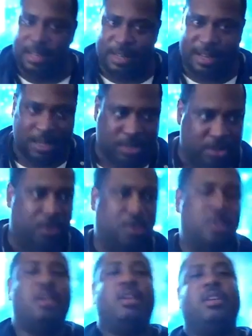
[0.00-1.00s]
digital.
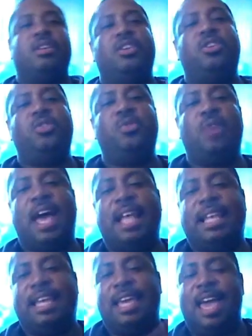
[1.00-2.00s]
You
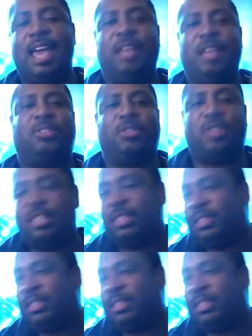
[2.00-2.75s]
got games. So this